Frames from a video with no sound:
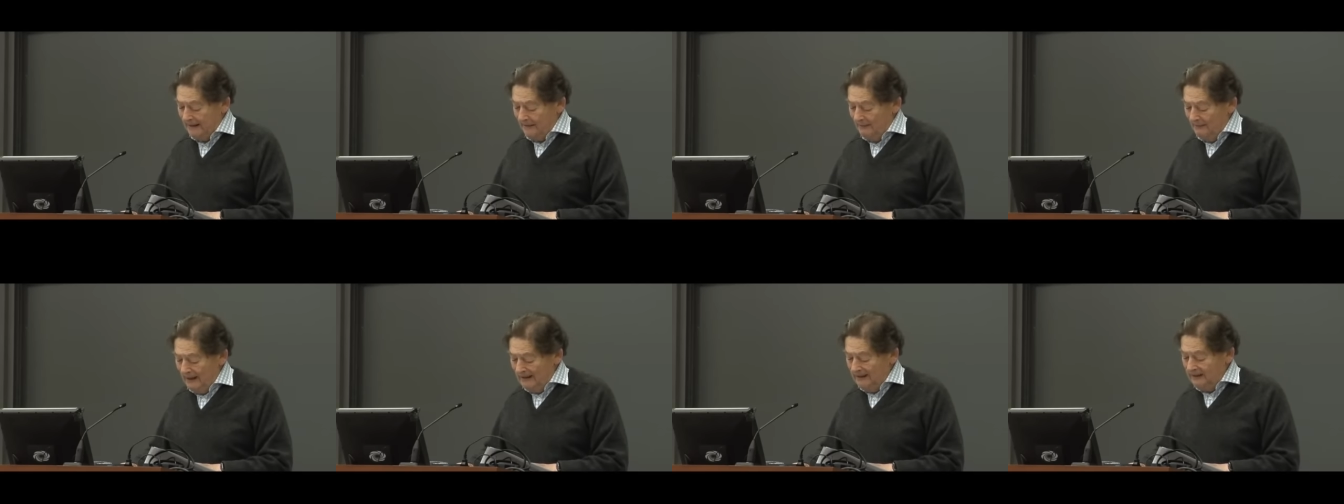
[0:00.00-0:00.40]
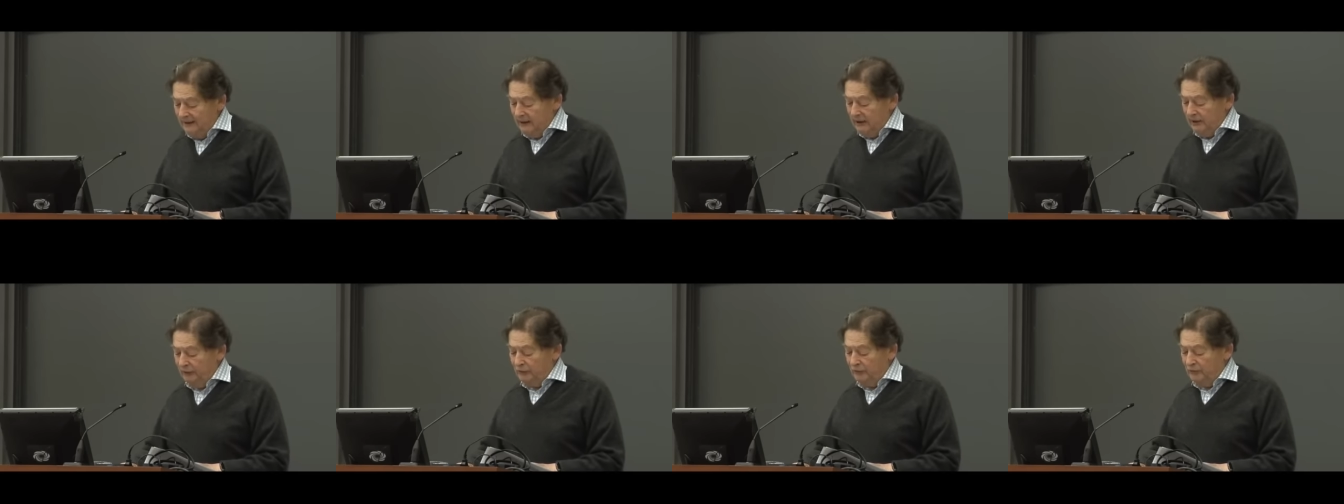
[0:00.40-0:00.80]

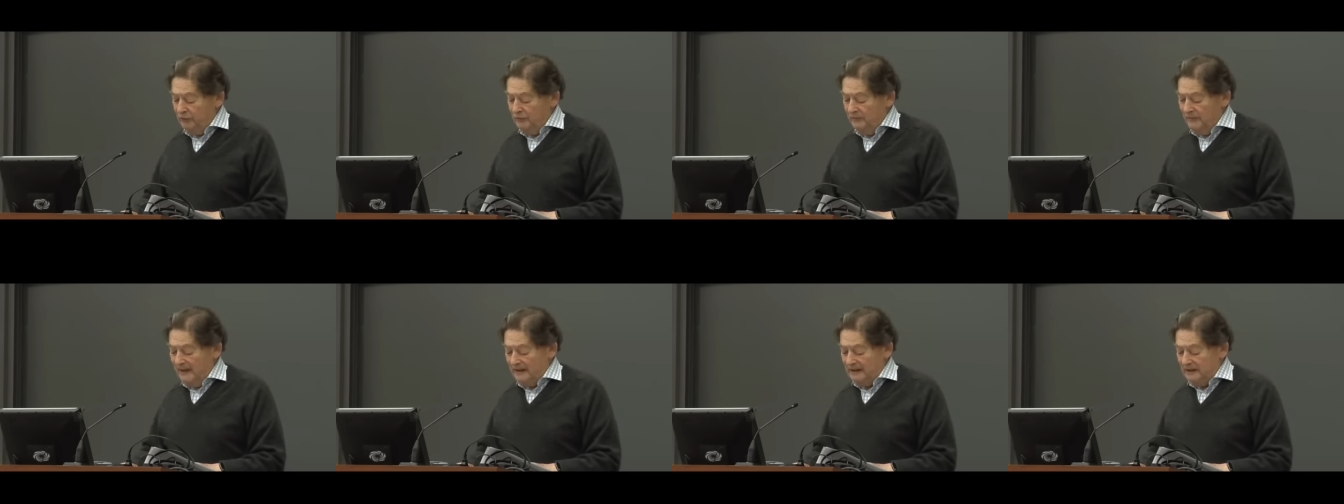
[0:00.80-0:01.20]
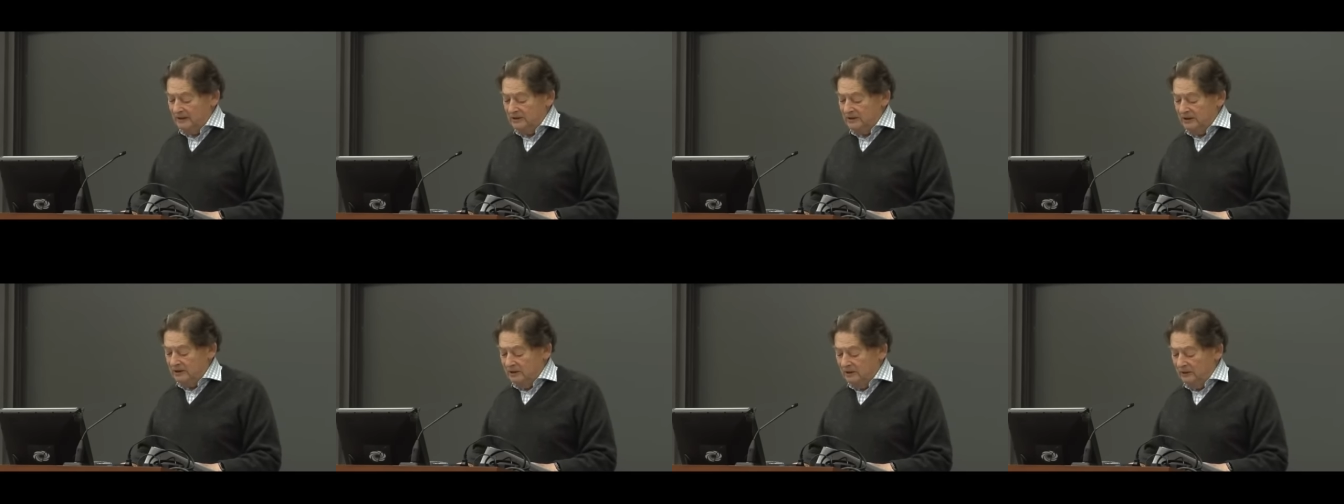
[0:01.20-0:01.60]
Muddling through may
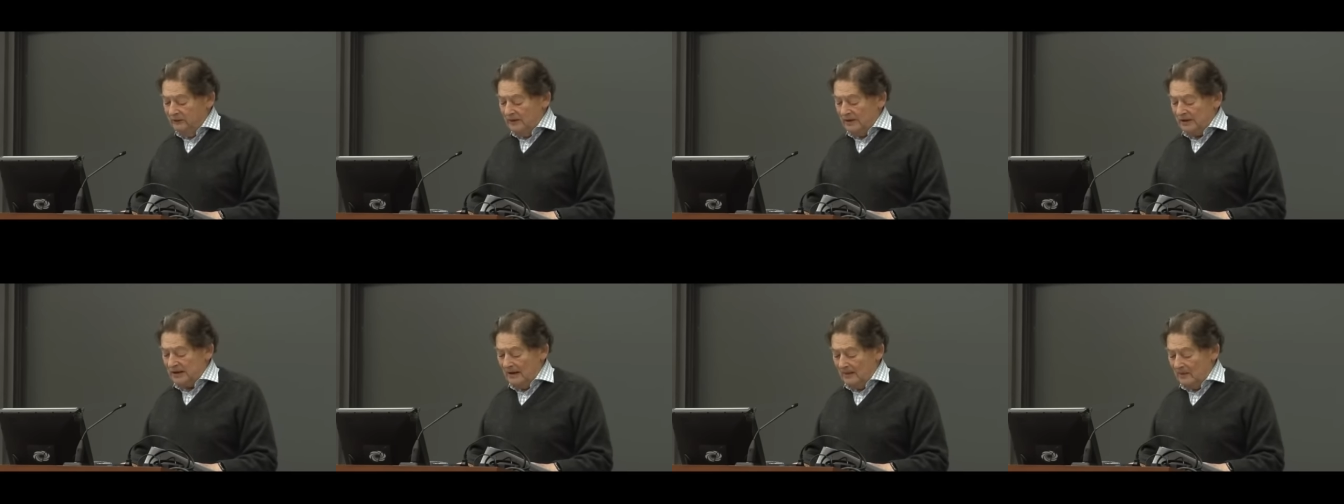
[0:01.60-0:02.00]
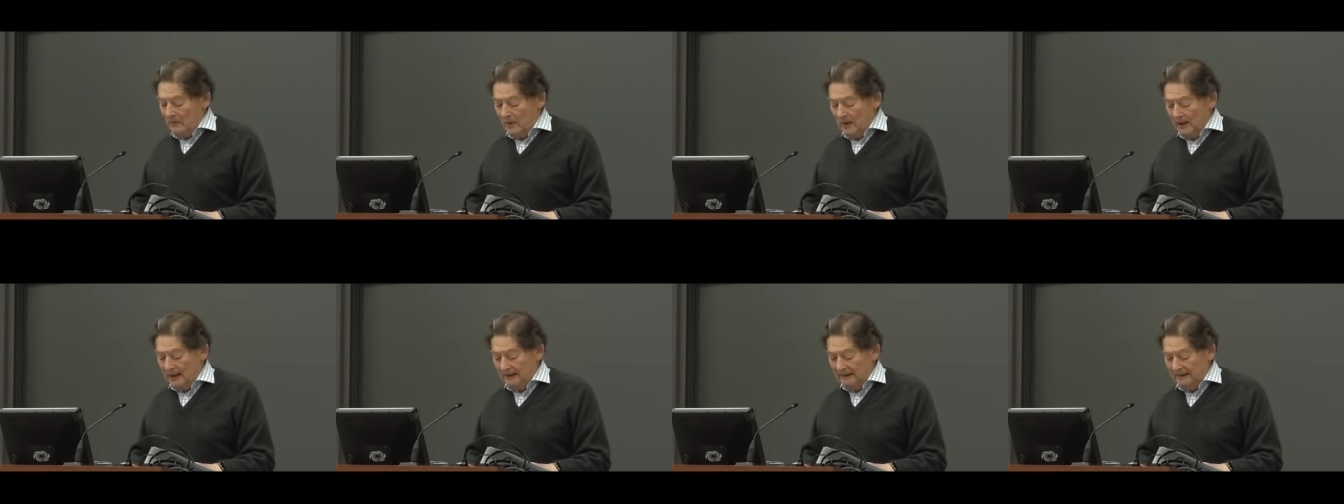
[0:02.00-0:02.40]
continue for some
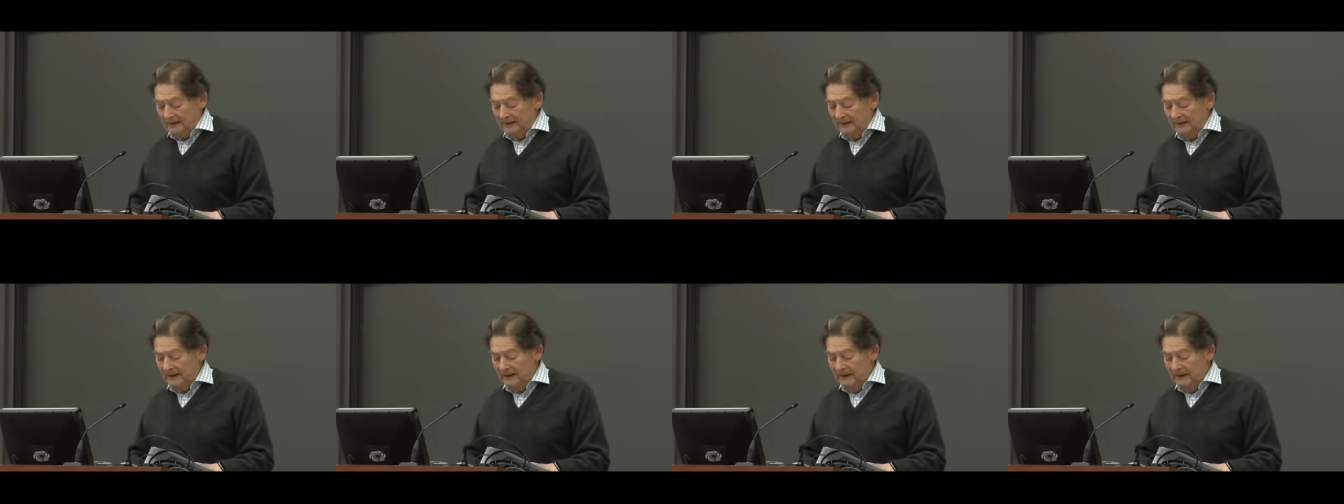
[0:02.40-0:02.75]
while,